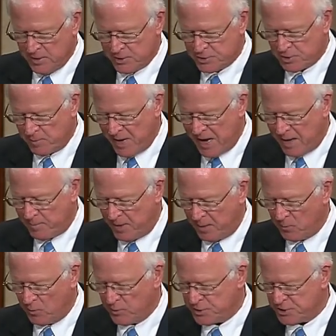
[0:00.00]
So my
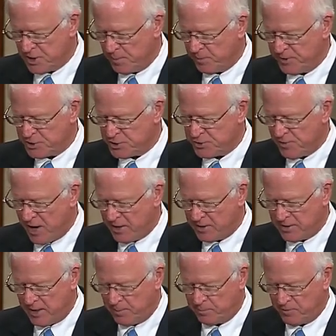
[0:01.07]
amendment would simply
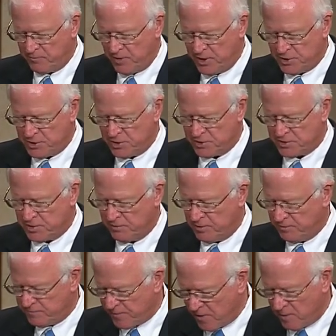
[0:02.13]
strike that provision so
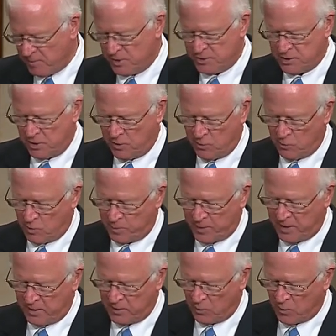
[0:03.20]
that Farmer Joe will
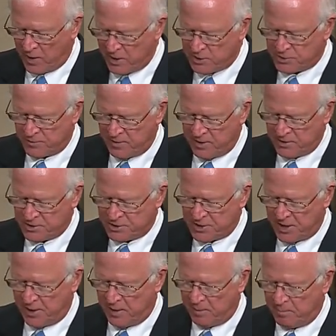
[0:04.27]
pay the wage rate
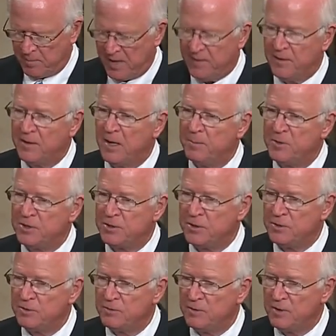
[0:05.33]
set up by the
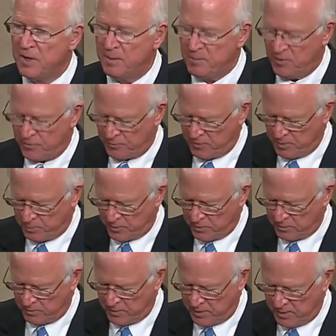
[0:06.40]
W-2, W-3
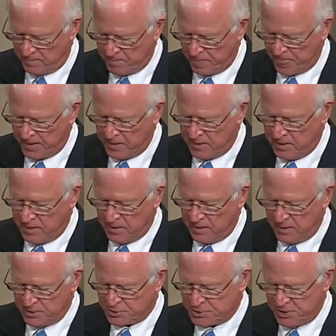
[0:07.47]
program.
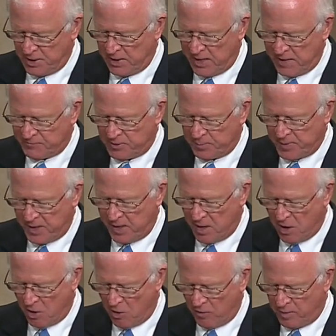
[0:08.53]
He'll still have to pay
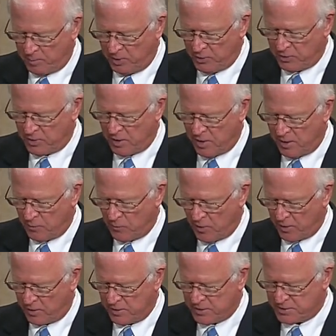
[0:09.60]
all the blue card
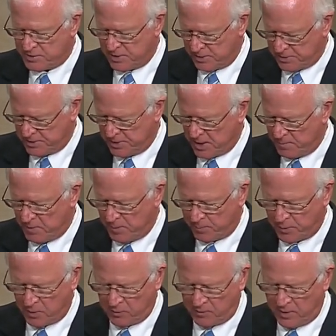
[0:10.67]
workers at the W
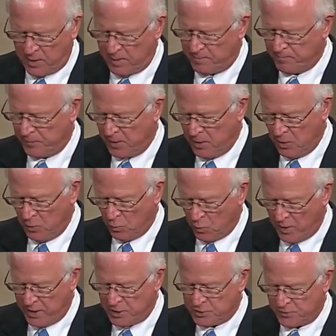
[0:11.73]
program
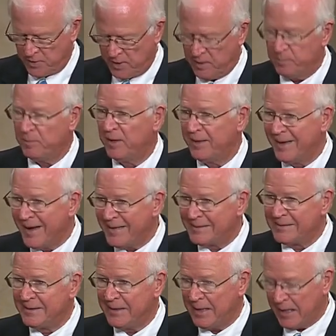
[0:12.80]
wage rate, but
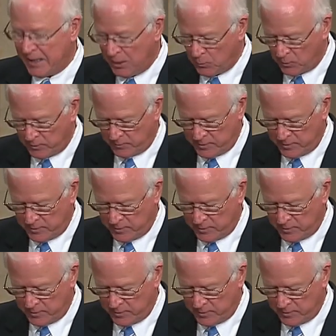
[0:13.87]
not the AWR